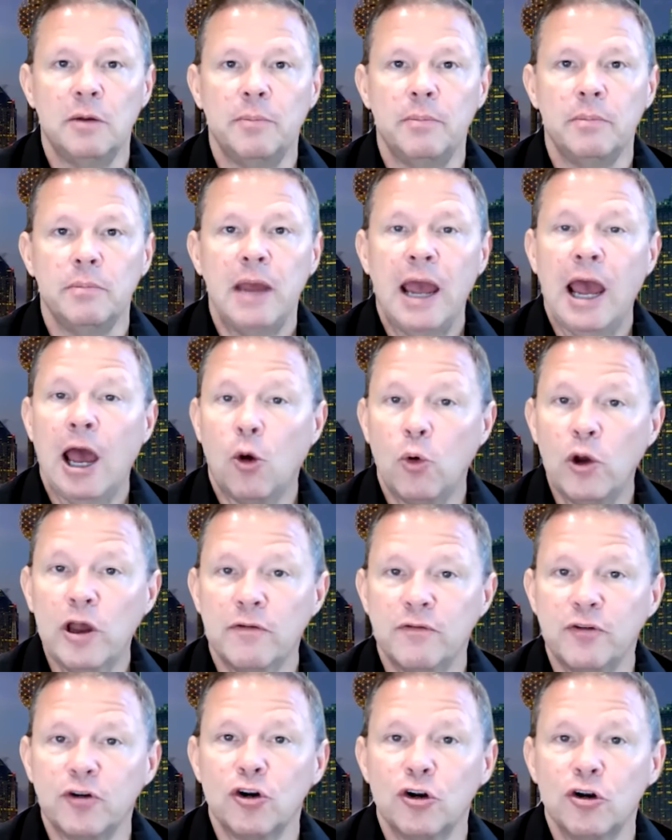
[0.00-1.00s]

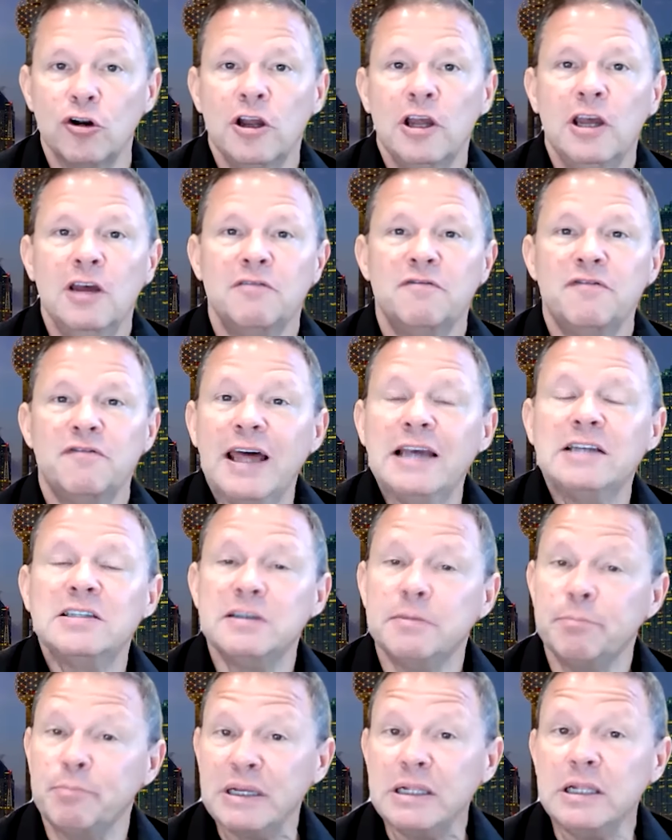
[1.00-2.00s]
However,
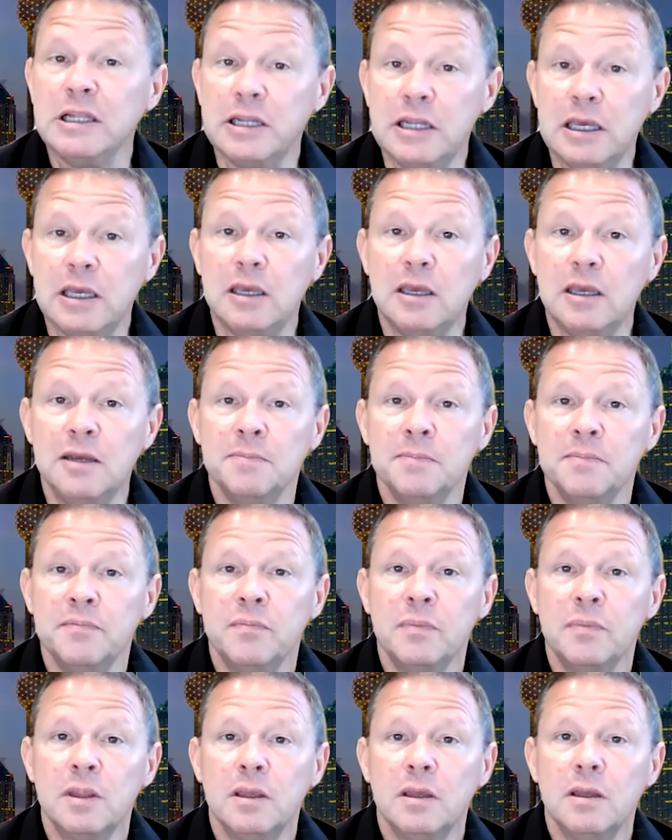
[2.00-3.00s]
flexibility
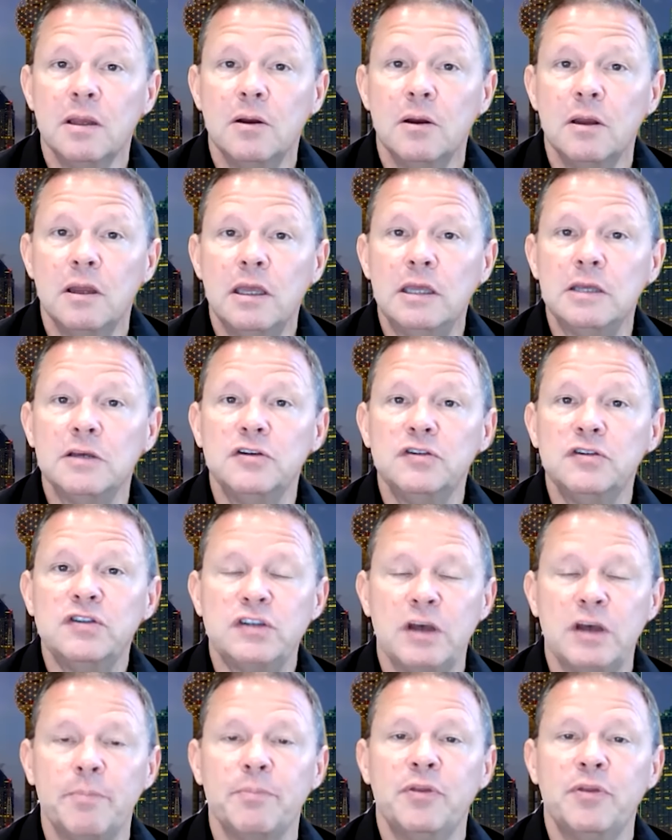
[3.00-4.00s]
is
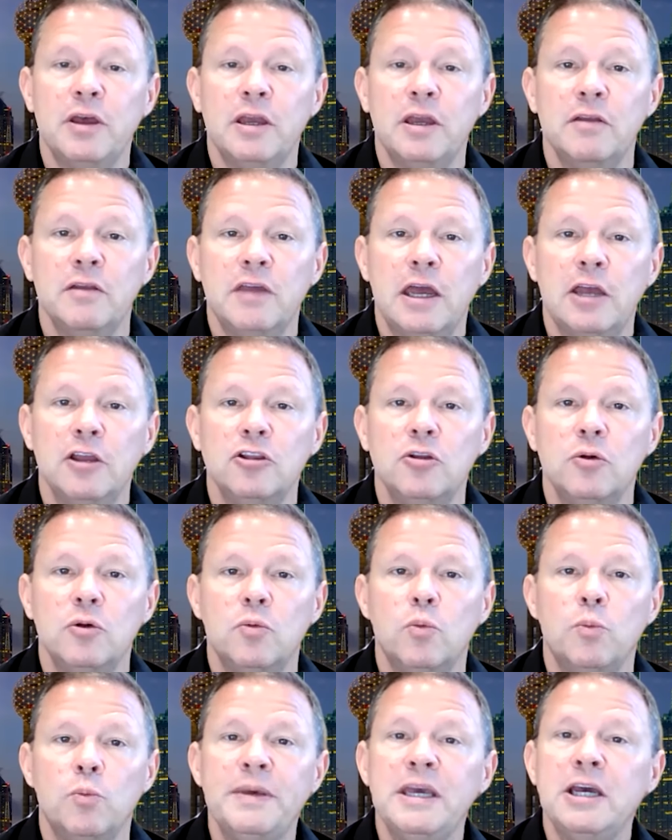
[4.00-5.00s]
something that,
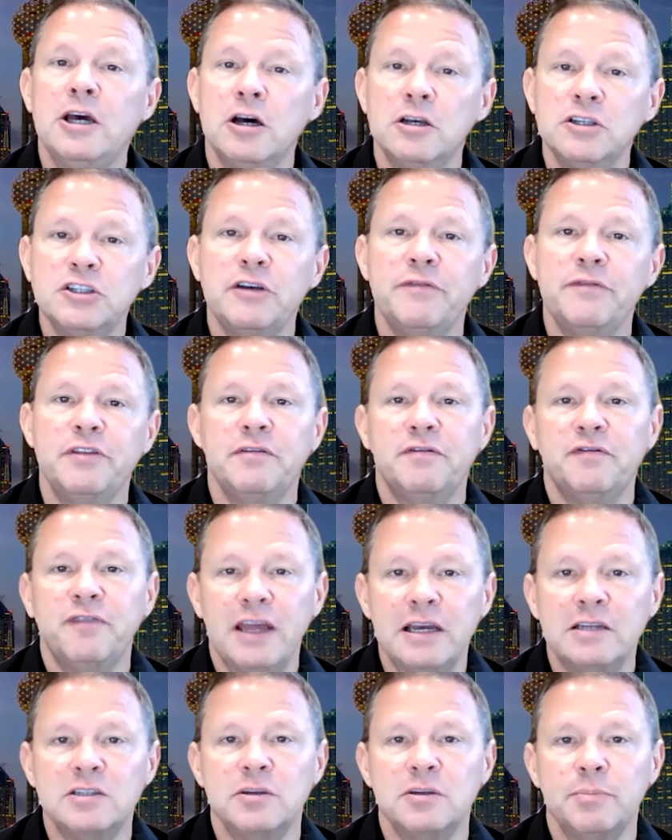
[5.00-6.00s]
because of the
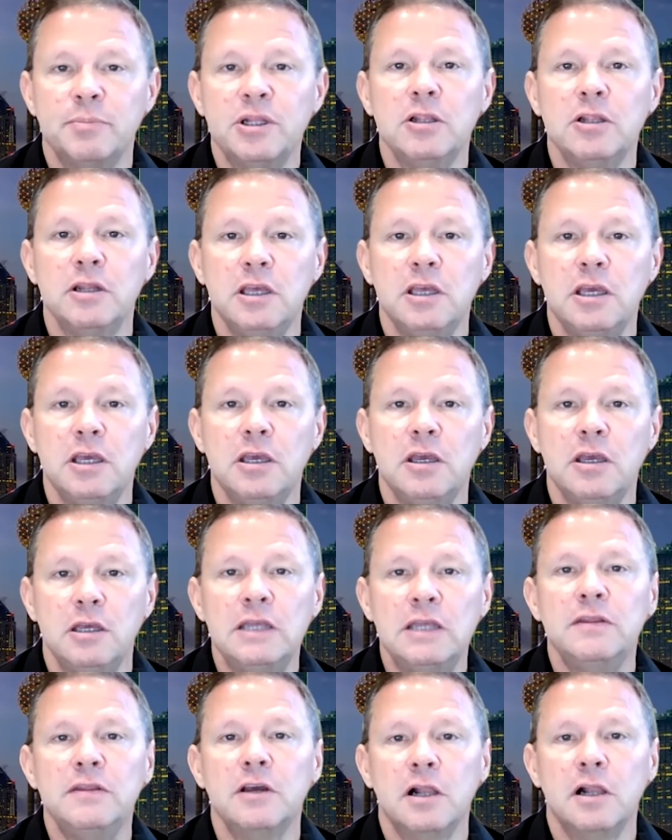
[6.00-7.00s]
flexibility
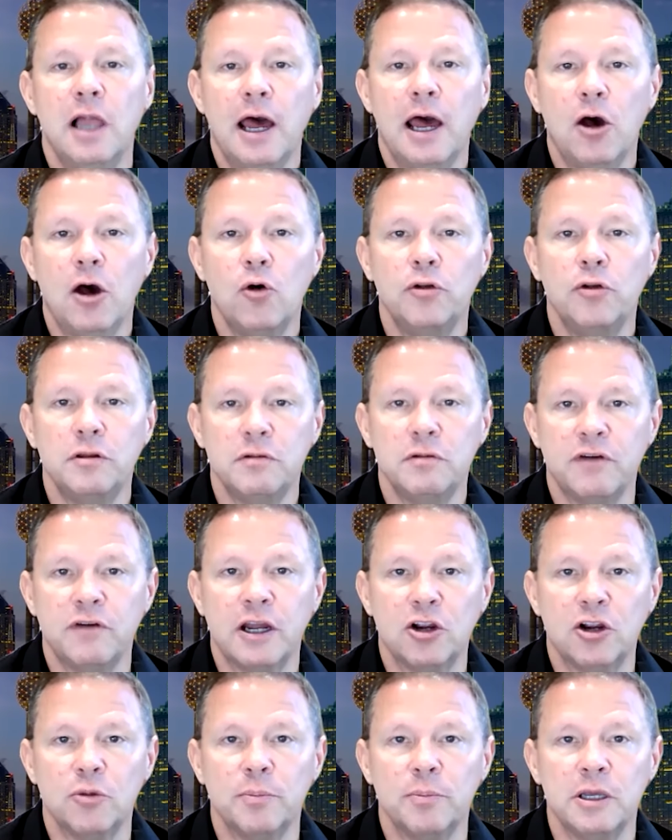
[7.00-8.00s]
in the cloud
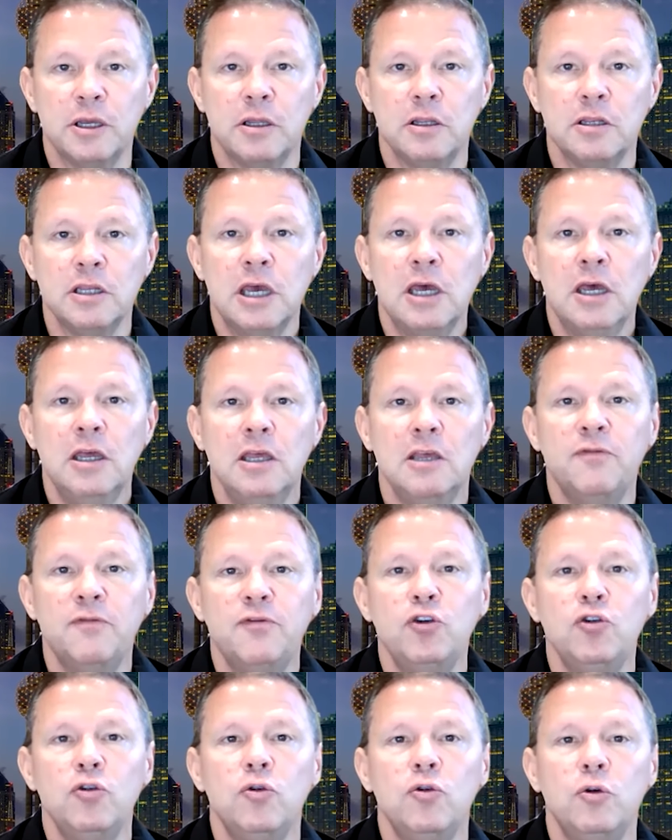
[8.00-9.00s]
environment, if
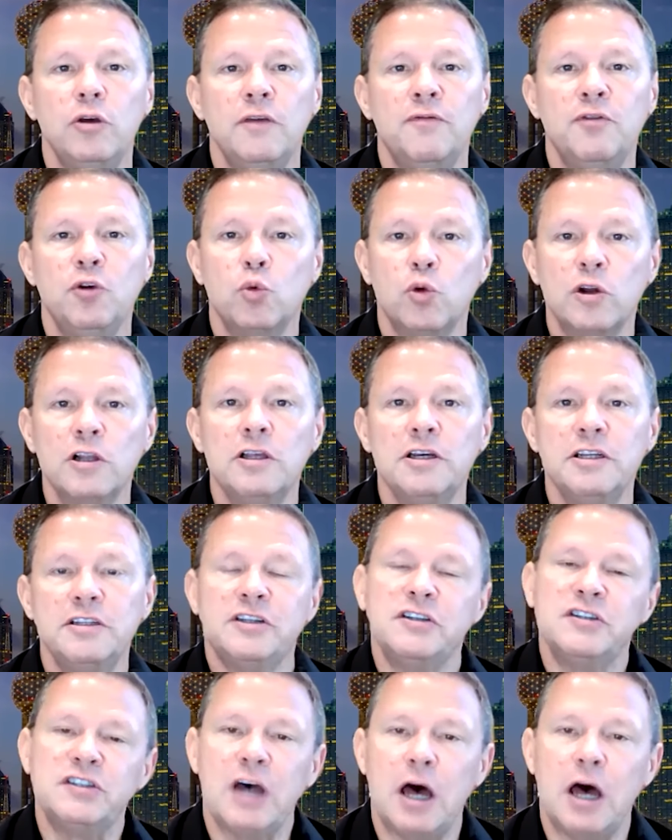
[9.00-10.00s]
you really
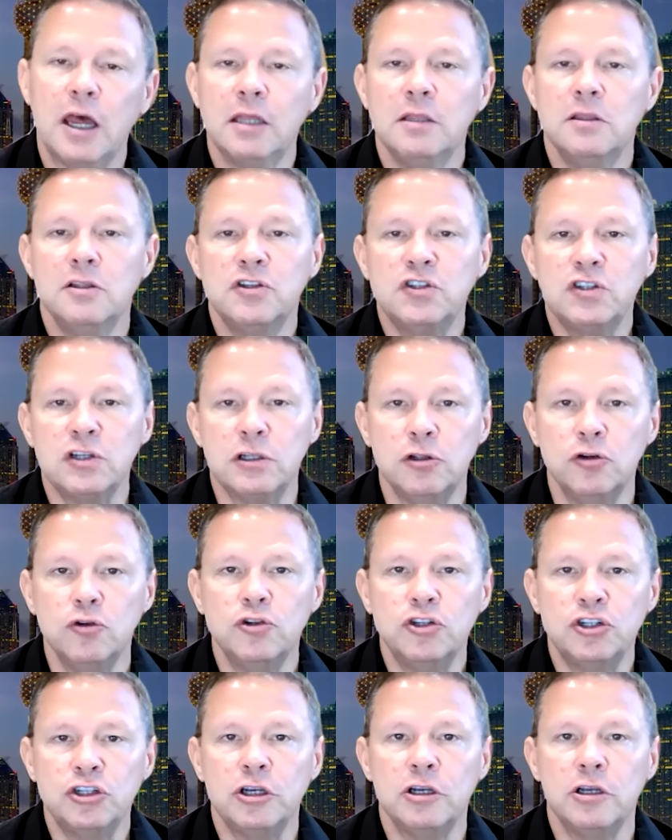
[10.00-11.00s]
design the
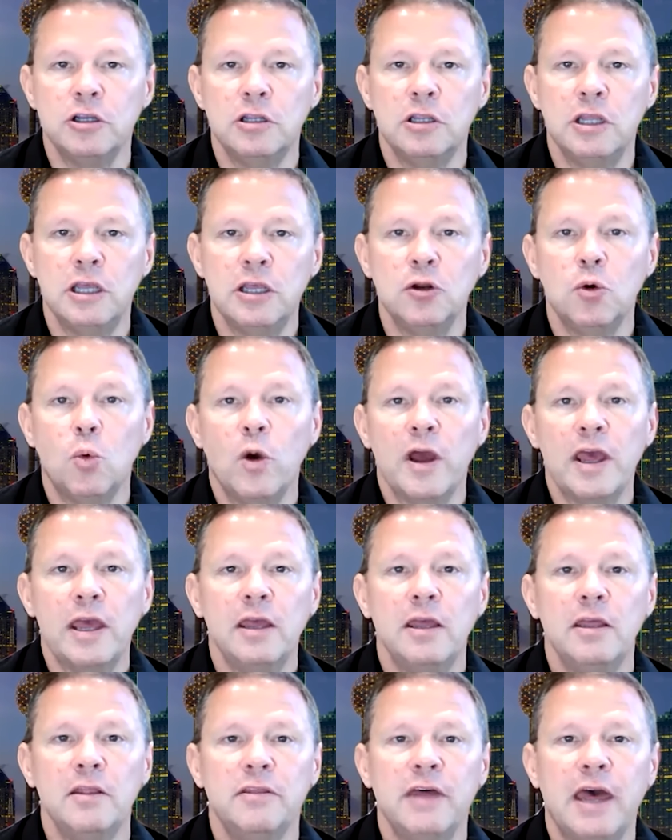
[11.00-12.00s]
solution in a
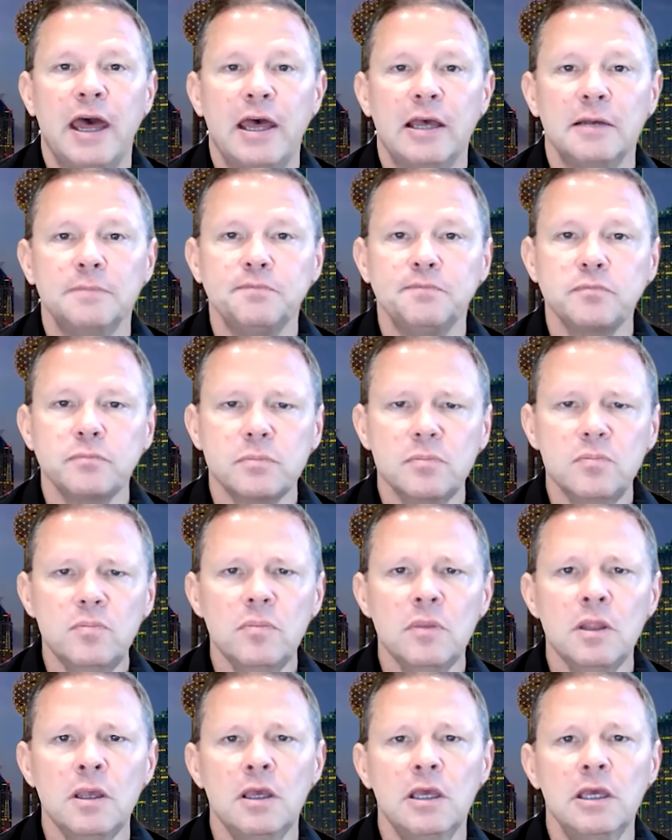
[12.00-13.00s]
way that
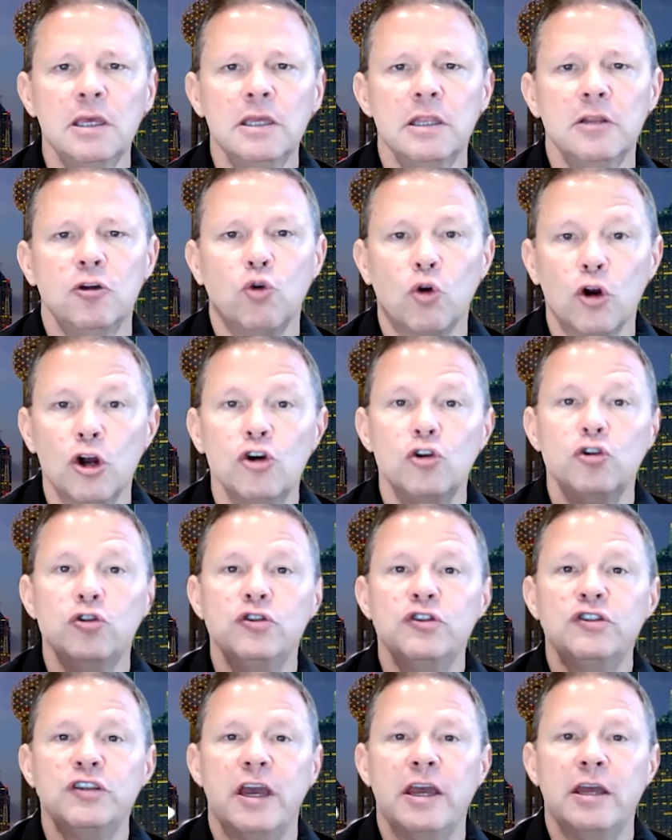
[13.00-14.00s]
it
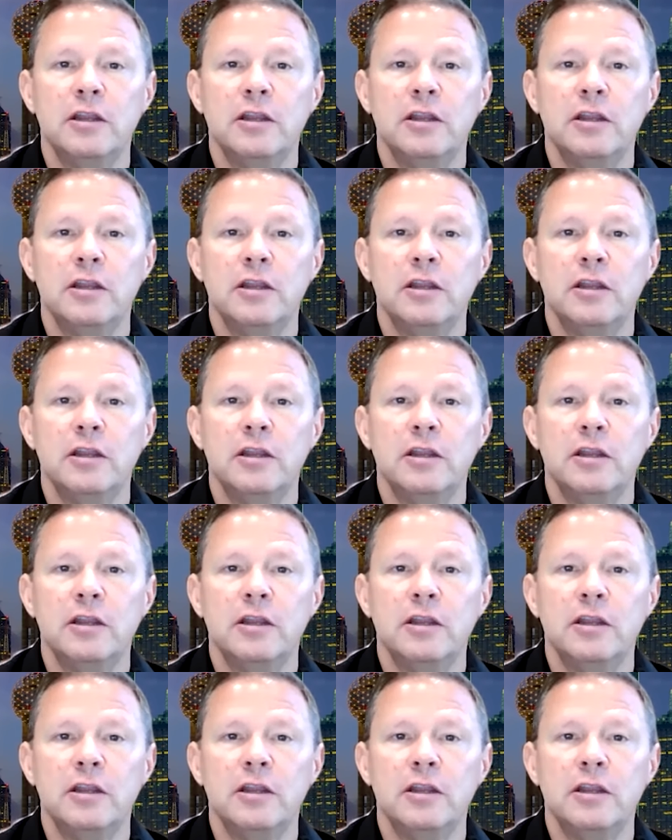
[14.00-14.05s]
grows and